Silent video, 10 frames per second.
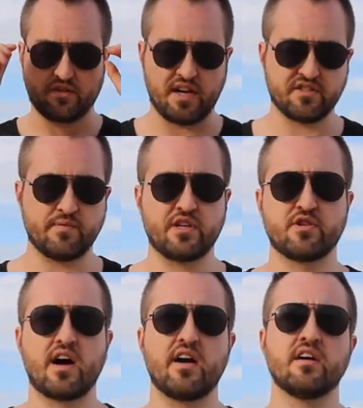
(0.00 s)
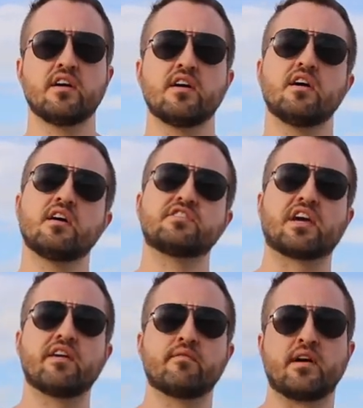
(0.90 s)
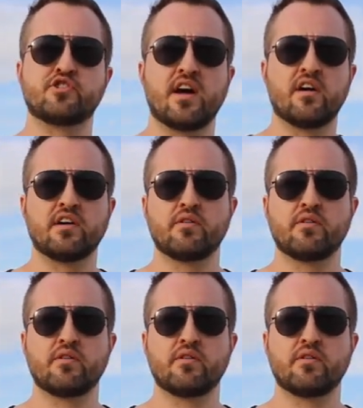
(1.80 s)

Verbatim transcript: Okay, so I'm going to try to get him on my channel.